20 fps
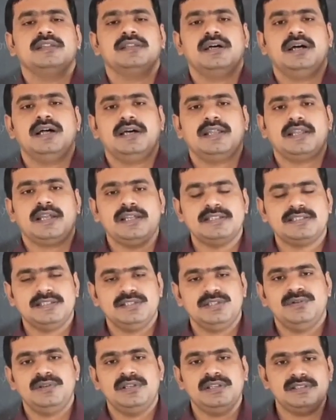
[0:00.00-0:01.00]
the rights
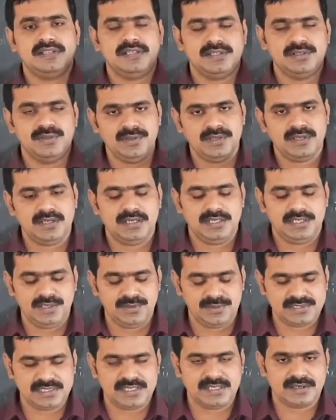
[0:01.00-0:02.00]
and duties
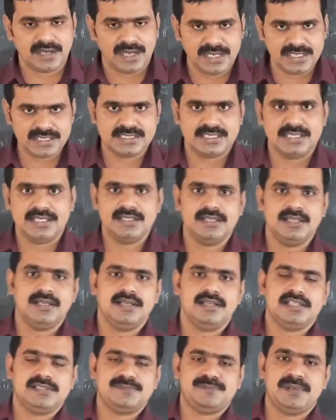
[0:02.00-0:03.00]
and rights and
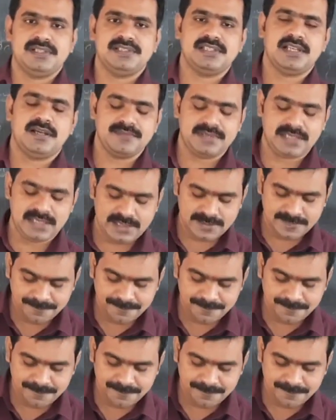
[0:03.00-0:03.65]
responsibilities of the